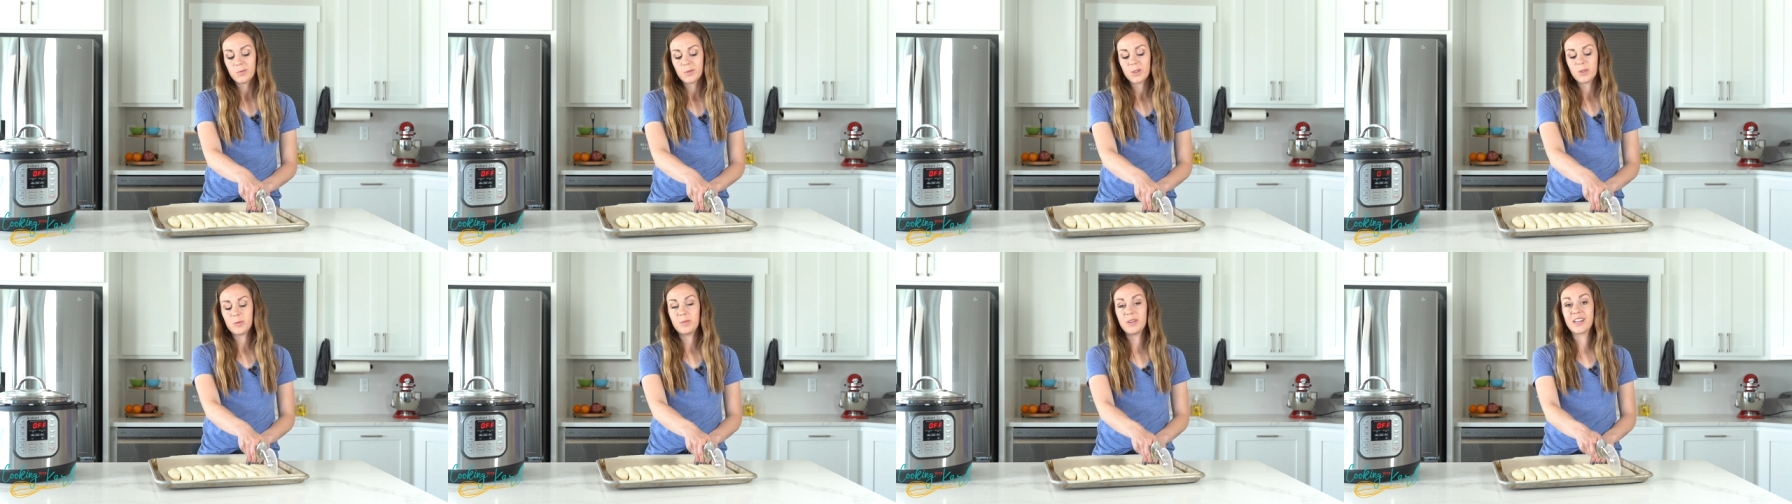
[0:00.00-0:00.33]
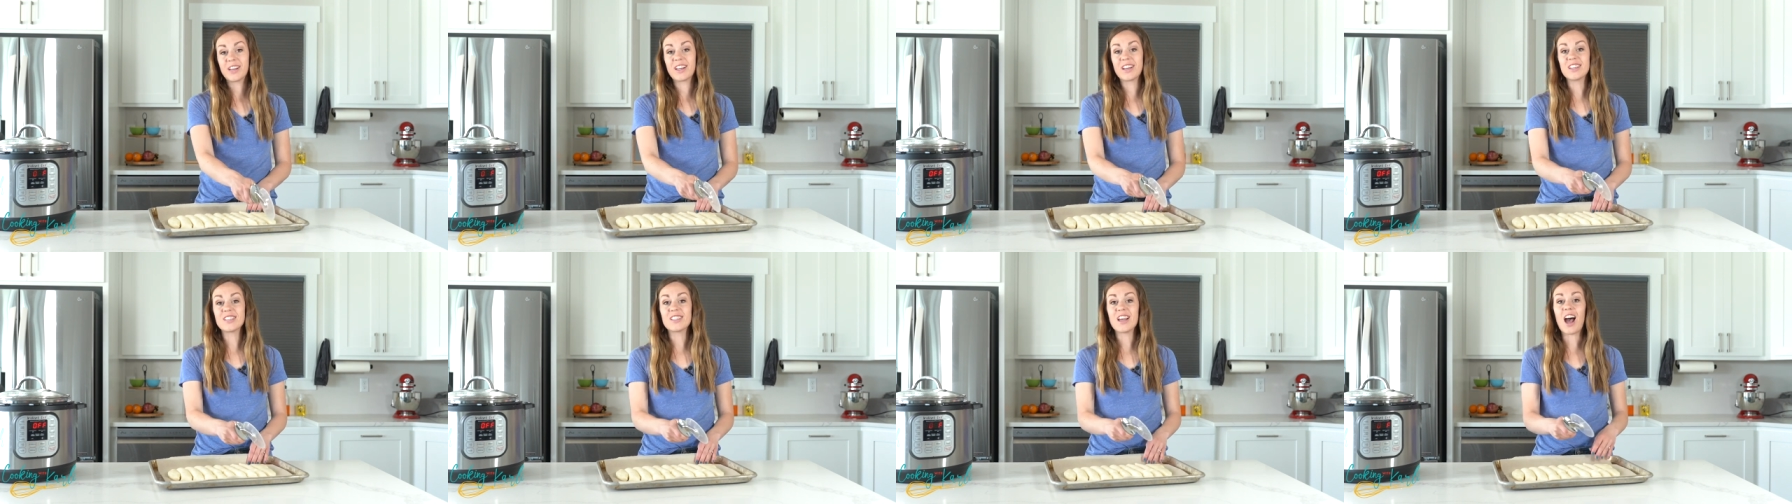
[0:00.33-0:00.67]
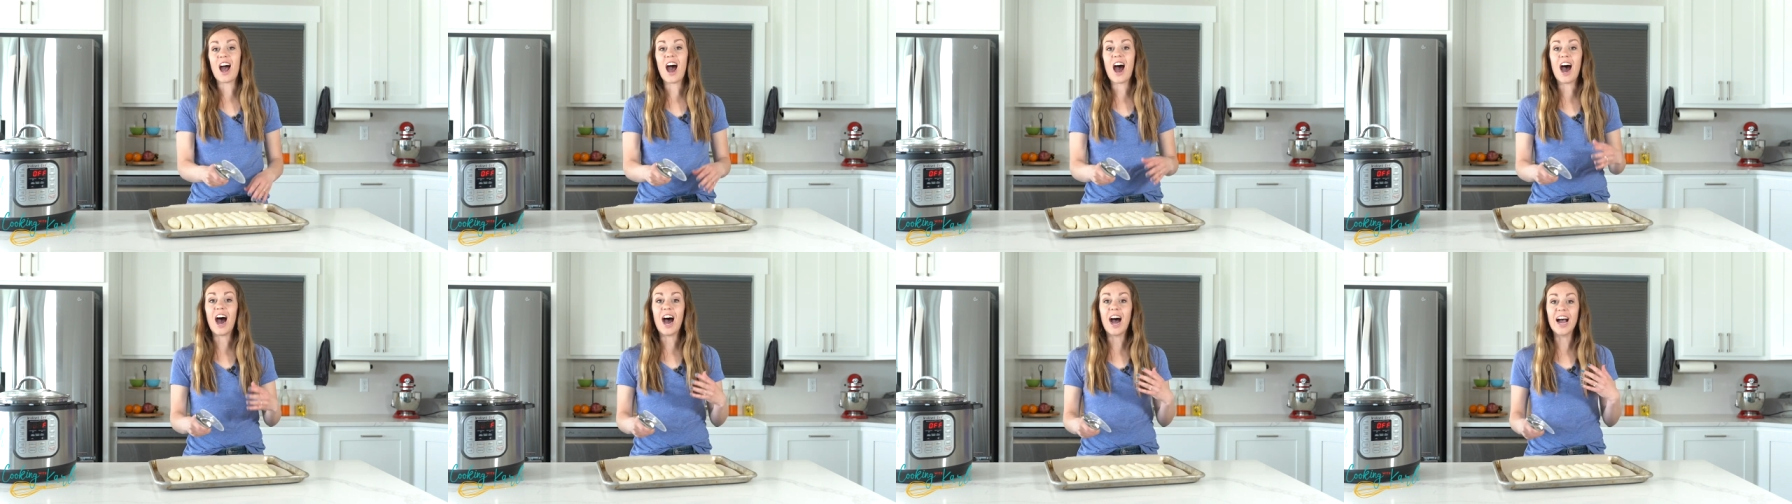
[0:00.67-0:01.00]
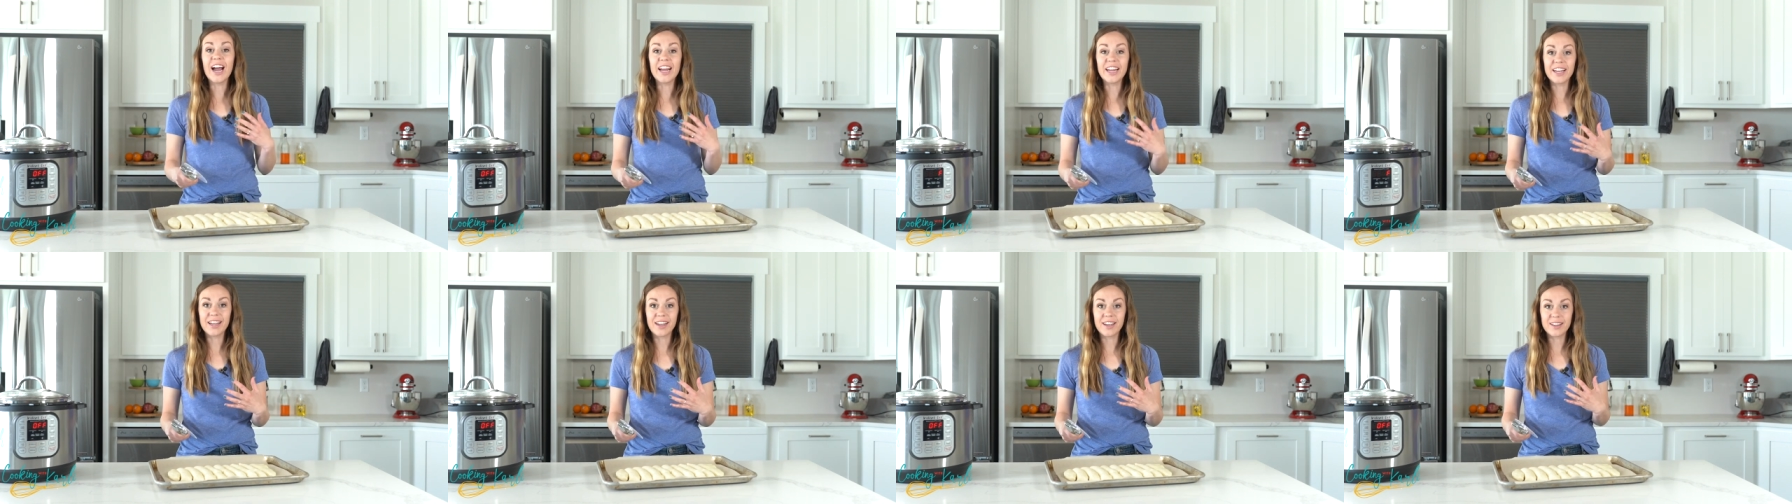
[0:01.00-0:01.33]
It's because
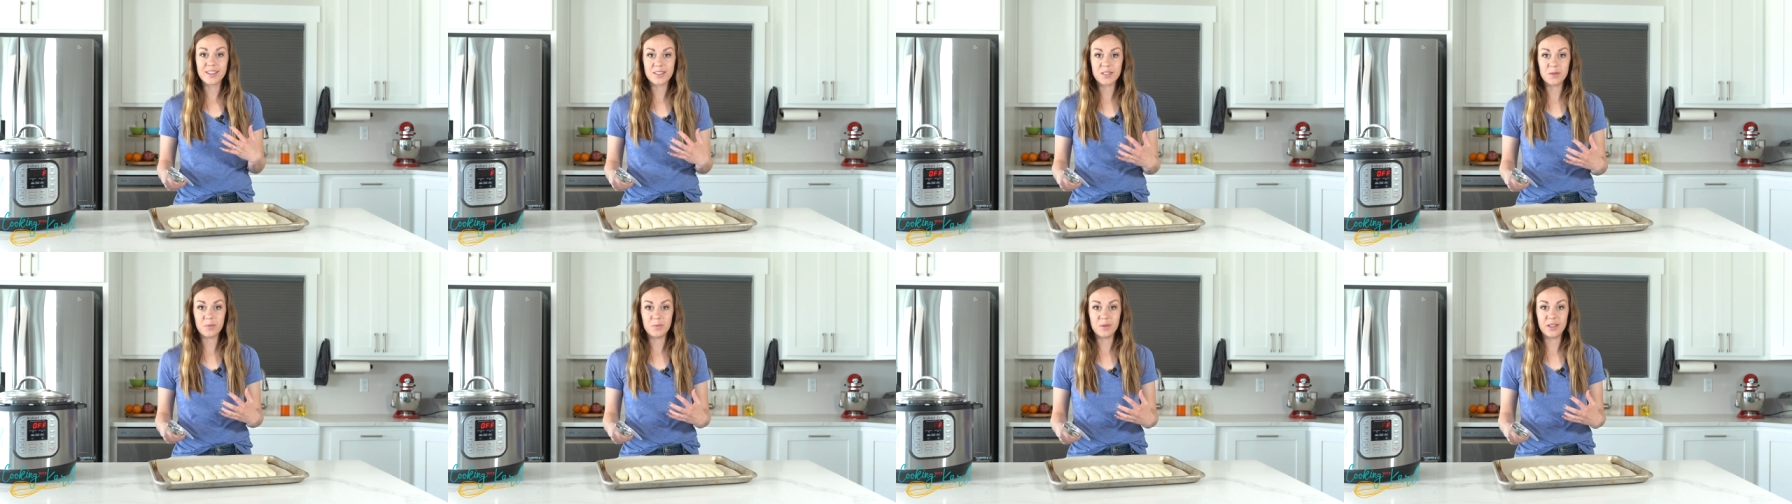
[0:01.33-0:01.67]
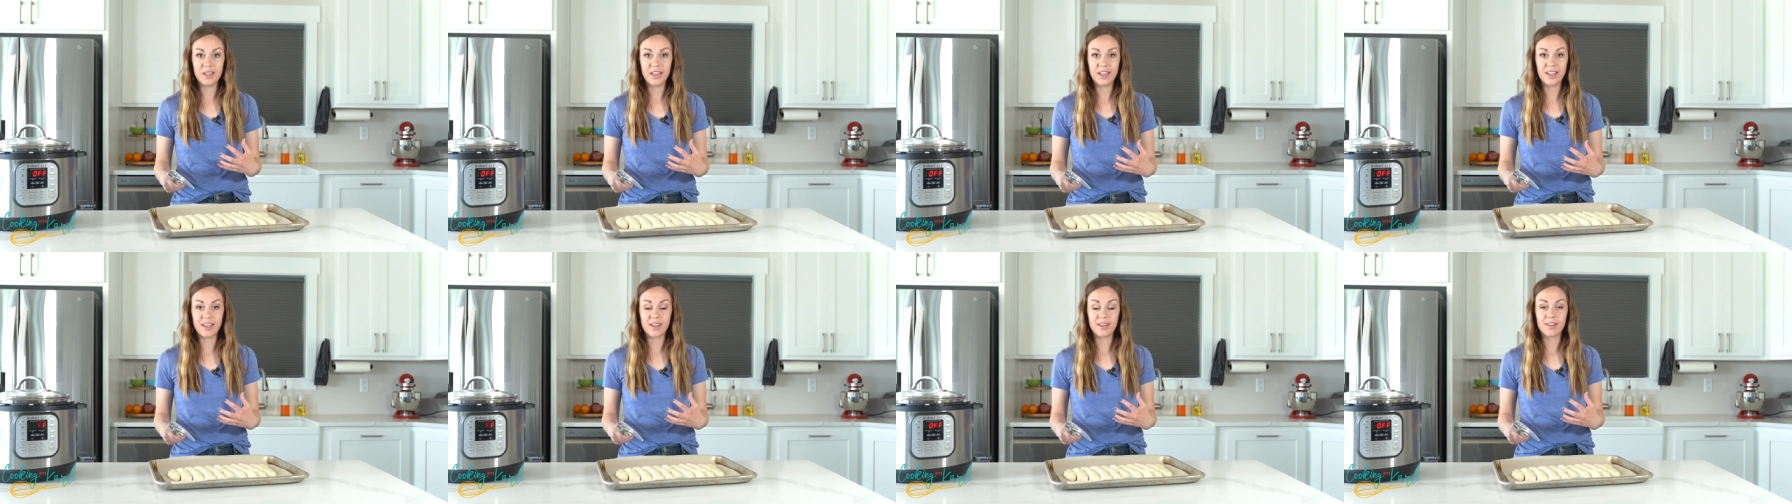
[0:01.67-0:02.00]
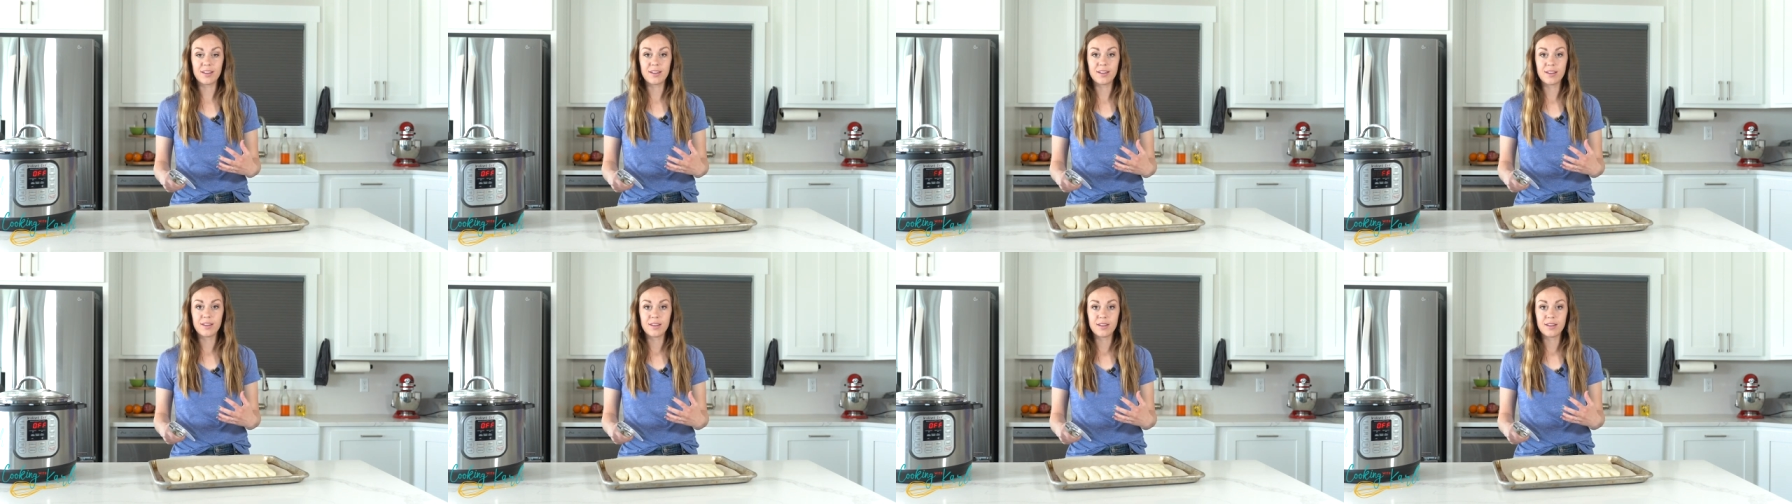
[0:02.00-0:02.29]
I get to be